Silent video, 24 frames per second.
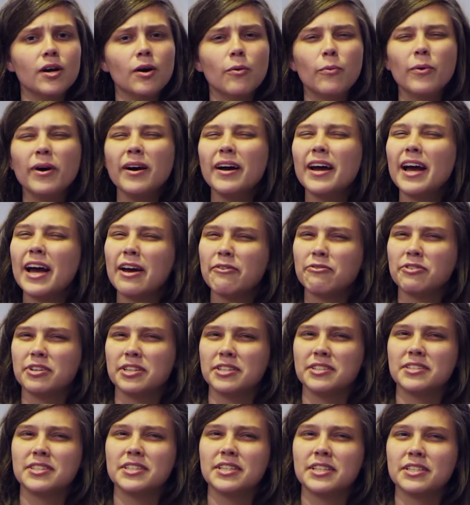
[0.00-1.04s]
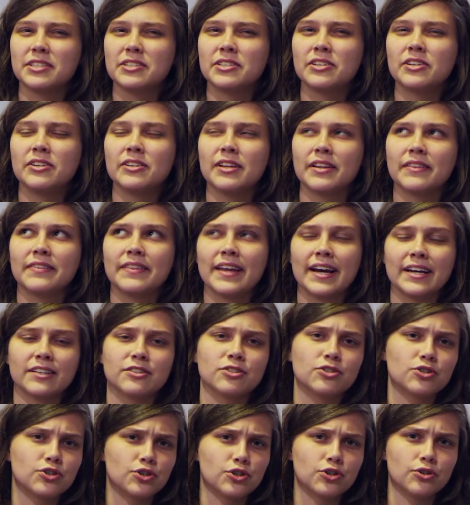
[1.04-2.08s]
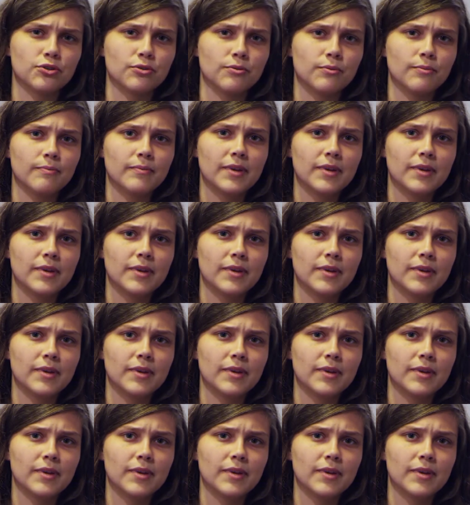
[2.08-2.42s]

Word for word: What evidence is there that that's true?